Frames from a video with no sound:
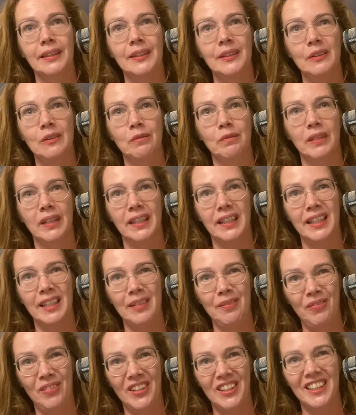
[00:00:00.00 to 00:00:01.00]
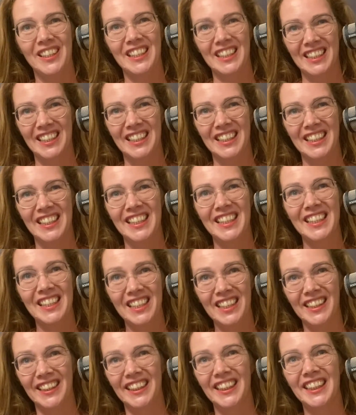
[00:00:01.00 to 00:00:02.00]
to my partner's
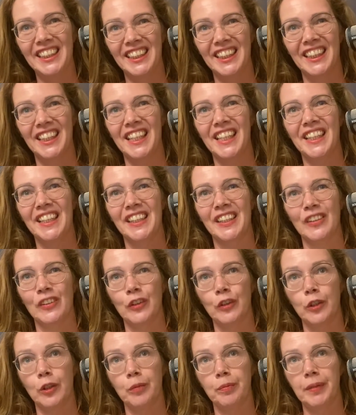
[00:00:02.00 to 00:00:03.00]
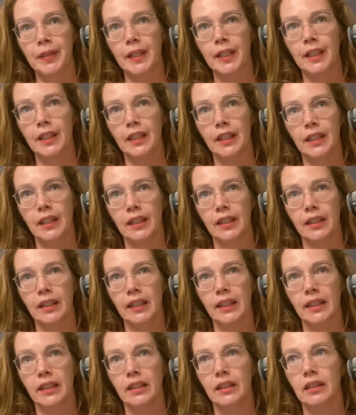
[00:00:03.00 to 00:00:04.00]
touch, so to speak, and
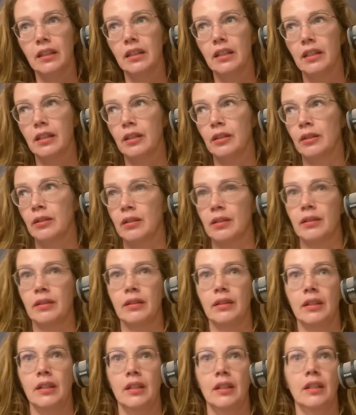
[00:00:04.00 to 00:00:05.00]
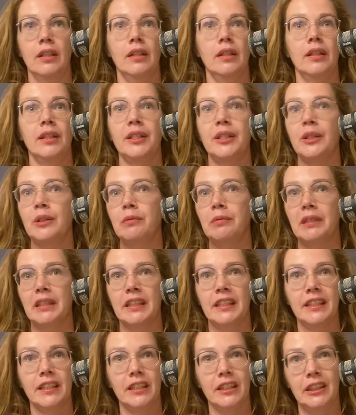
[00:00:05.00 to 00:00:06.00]
that another
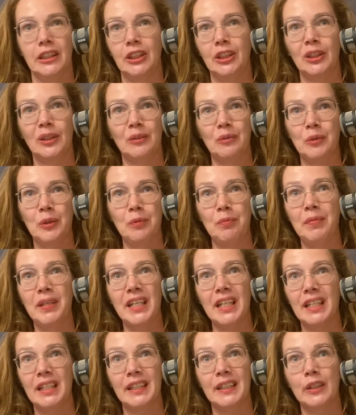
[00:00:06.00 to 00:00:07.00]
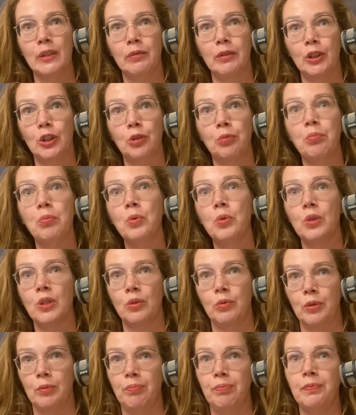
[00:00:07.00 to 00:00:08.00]
human's touch would mean so much
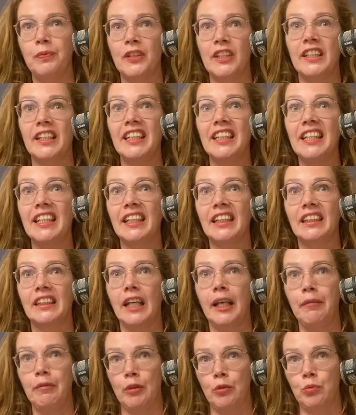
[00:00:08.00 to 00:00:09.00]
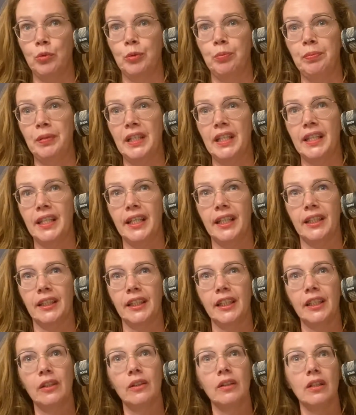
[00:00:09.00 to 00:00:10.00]
more, would the excitement would be
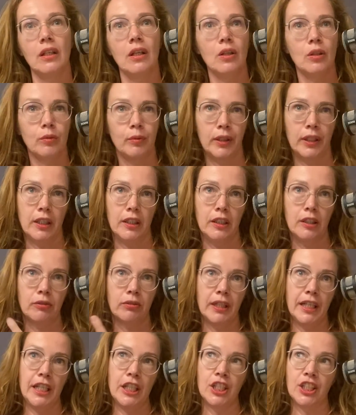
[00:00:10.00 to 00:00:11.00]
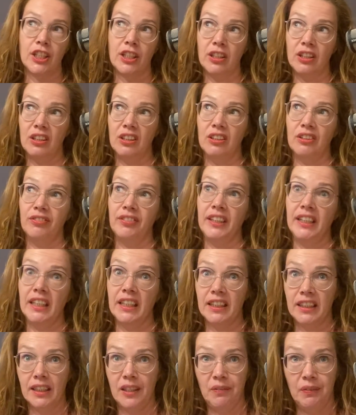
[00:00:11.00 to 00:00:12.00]
there, you know, along with the narration of the
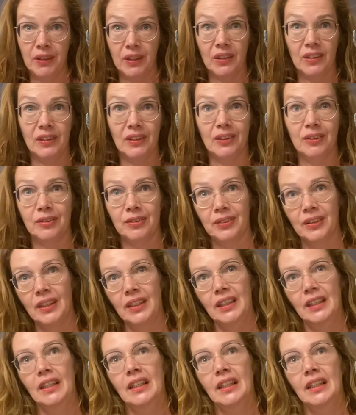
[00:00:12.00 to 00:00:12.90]
excitement of